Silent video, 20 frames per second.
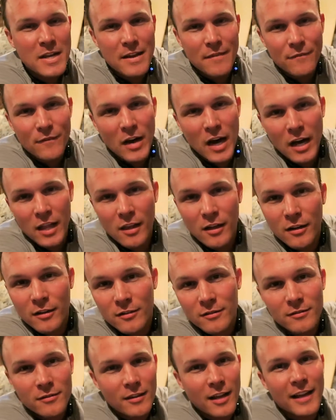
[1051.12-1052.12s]
and
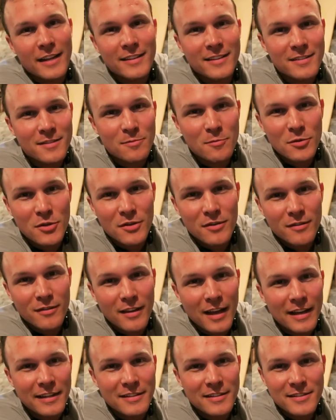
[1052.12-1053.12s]
follow, like this
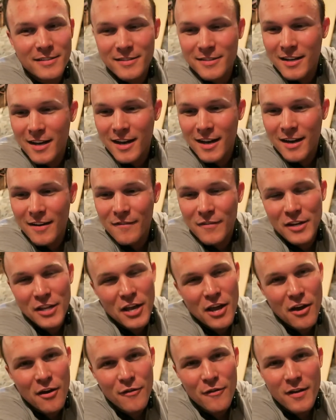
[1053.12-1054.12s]

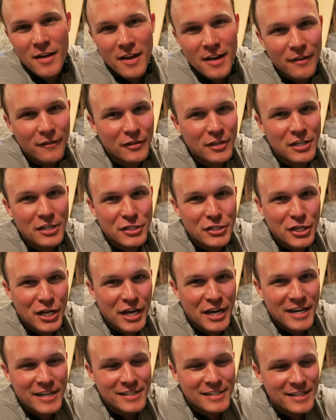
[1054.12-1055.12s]
video if you get a
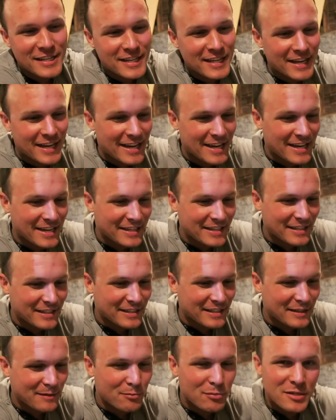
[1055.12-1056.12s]
chance. And
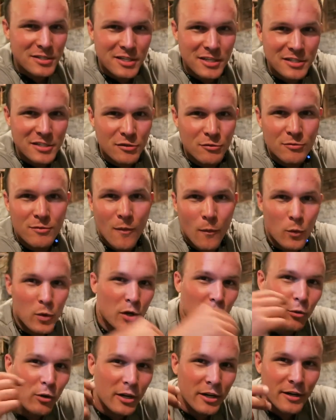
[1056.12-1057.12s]
appreciate you.
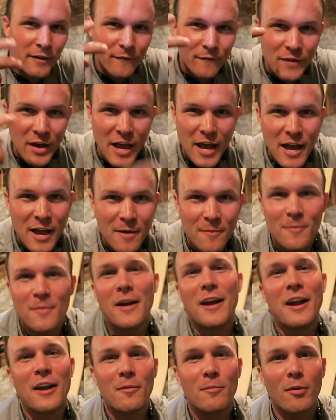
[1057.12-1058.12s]
Window cleaning, bam!
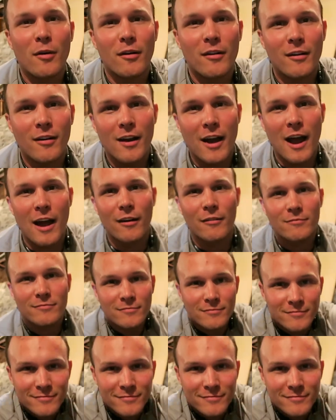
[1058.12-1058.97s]
Aaron Parker out.